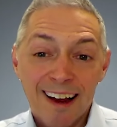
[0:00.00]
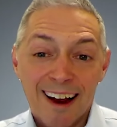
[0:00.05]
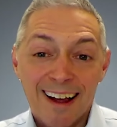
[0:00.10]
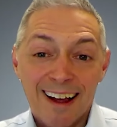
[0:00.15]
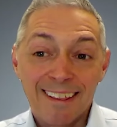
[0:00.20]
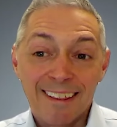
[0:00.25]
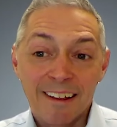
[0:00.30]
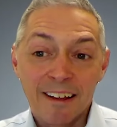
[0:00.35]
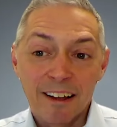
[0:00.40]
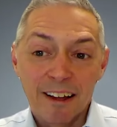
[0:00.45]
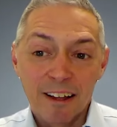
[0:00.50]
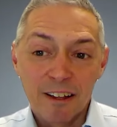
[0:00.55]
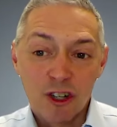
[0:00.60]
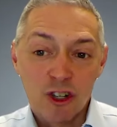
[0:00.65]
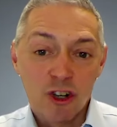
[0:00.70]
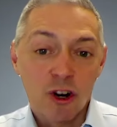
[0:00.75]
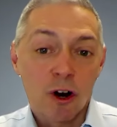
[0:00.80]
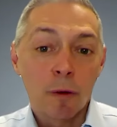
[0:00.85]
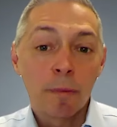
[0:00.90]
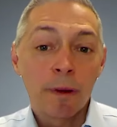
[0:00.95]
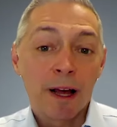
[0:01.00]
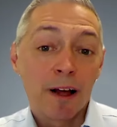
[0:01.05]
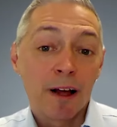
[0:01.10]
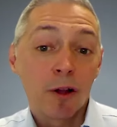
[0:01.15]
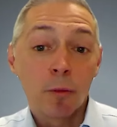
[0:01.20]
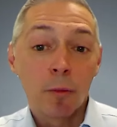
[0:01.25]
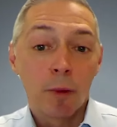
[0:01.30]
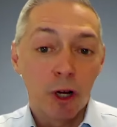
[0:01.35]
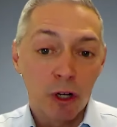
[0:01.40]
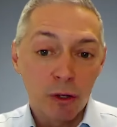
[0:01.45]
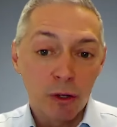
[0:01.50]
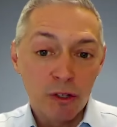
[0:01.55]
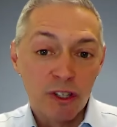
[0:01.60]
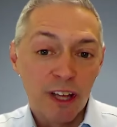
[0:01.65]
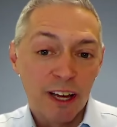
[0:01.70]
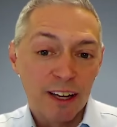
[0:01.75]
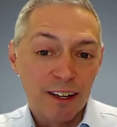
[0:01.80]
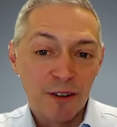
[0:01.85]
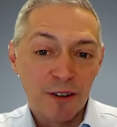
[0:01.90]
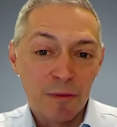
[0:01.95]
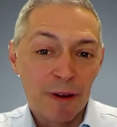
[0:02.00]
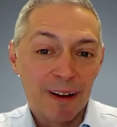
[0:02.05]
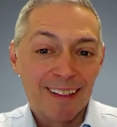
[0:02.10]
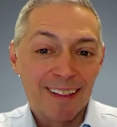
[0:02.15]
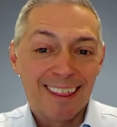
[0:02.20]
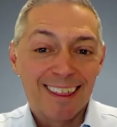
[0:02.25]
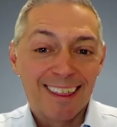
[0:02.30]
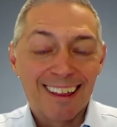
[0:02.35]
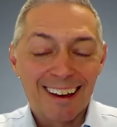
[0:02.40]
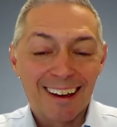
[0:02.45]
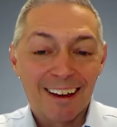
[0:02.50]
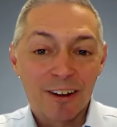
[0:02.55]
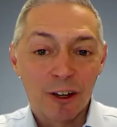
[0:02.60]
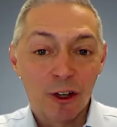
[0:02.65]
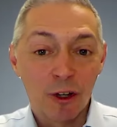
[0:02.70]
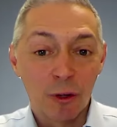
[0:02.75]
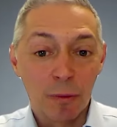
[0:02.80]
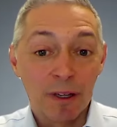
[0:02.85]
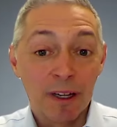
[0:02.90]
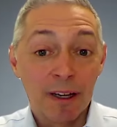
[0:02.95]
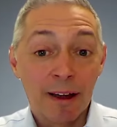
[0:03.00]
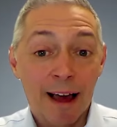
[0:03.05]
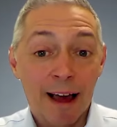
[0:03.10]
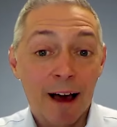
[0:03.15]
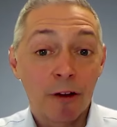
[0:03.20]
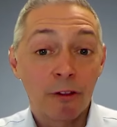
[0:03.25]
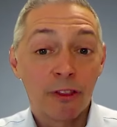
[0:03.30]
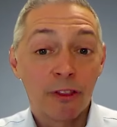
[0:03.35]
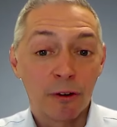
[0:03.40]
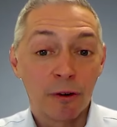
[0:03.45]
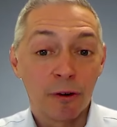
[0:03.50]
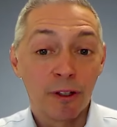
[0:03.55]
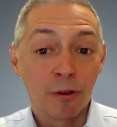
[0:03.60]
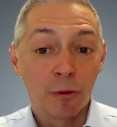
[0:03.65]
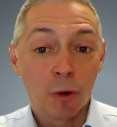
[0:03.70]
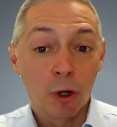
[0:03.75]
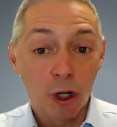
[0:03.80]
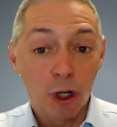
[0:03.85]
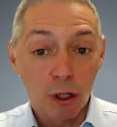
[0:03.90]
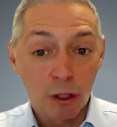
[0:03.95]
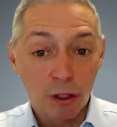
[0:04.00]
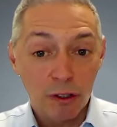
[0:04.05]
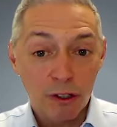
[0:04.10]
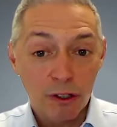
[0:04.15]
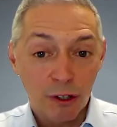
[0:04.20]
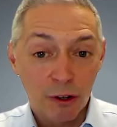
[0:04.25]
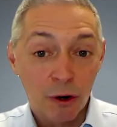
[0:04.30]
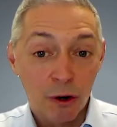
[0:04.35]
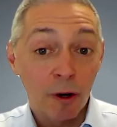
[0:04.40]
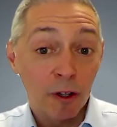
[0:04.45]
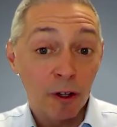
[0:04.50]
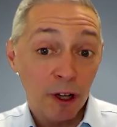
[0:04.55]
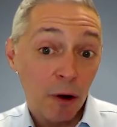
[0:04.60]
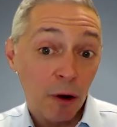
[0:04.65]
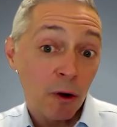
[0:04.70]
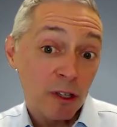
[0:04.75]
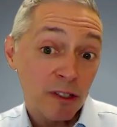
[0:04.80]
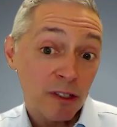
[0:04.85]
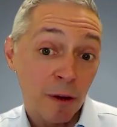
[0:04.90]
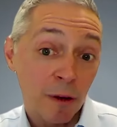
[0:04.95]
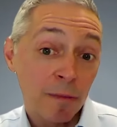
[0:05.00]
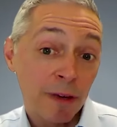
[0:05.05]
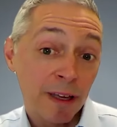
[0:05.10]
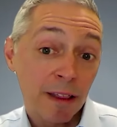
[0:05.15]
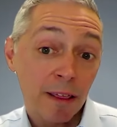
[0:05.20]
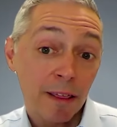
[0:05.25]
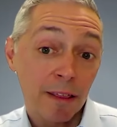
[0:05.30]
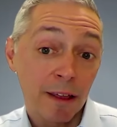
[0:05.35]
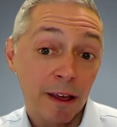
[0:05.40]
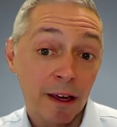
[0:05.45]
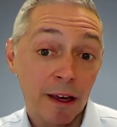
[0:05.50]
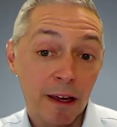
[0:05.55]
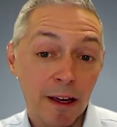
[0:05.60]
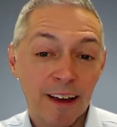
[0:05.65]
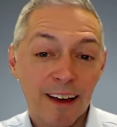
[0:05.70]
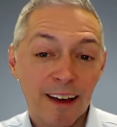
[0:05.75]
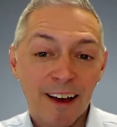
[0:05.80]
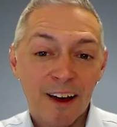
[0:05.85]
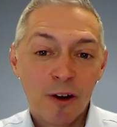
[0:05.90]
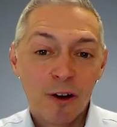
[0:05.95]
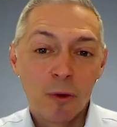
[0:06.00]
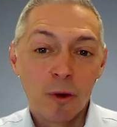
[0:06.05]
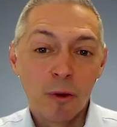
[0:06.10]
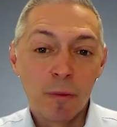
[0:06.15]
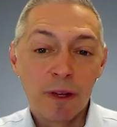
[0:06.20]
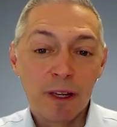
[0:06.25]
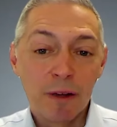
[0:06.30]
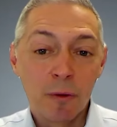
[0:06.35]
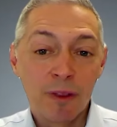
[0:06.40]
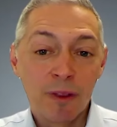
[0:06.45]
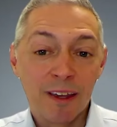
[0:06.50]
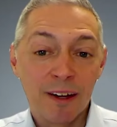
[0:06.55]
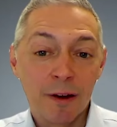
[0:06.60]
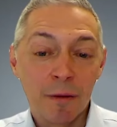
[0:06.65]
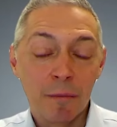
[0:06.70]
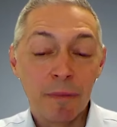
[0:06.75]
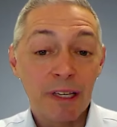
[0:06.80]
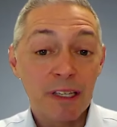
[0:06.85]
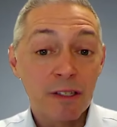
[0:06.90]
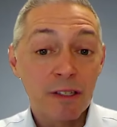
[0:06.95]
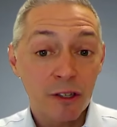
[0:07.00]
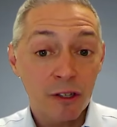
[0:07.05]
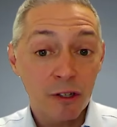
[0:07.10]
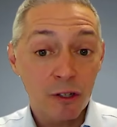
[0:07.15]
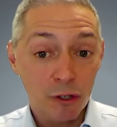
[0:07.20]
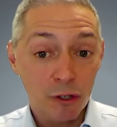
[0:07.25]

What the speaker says: and the sharp elbows that you might think could be out there in the world, or some may think would be within a business